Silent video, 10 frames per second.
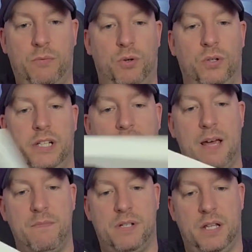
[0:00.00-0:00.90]
count all the
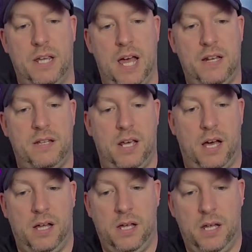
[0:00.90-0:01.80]
games at the end
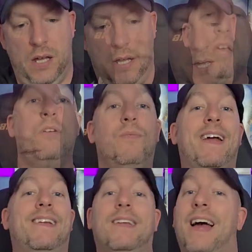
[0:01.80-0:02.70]
here.
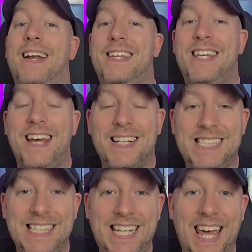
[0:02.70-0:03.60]
Right, and
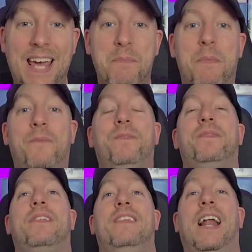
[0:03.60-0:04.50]
here's the game
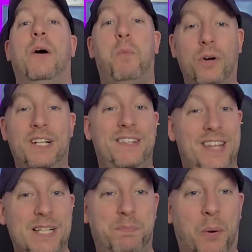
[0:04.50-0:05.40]
that I wanted
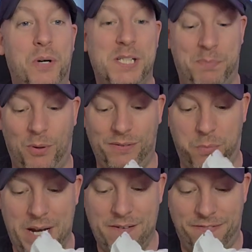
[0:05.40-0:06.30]
this bonus ball
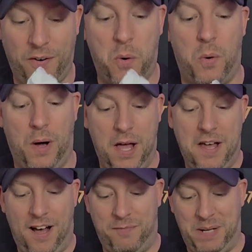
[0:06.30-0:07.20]
win for.
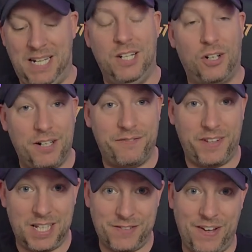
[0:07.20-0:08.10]
I've been looking
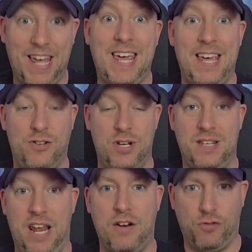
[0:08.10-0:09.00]
for this for
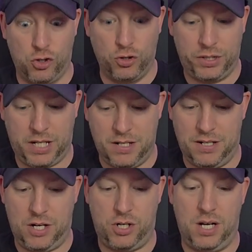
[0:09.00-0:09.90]
ages in good
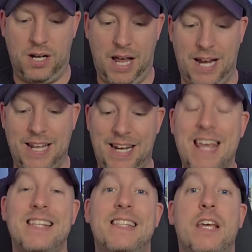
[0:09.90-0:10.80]
condition, and it
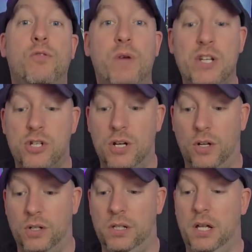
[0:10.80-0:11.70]
is the
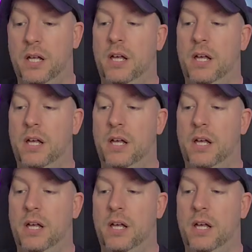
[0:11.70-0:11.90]
original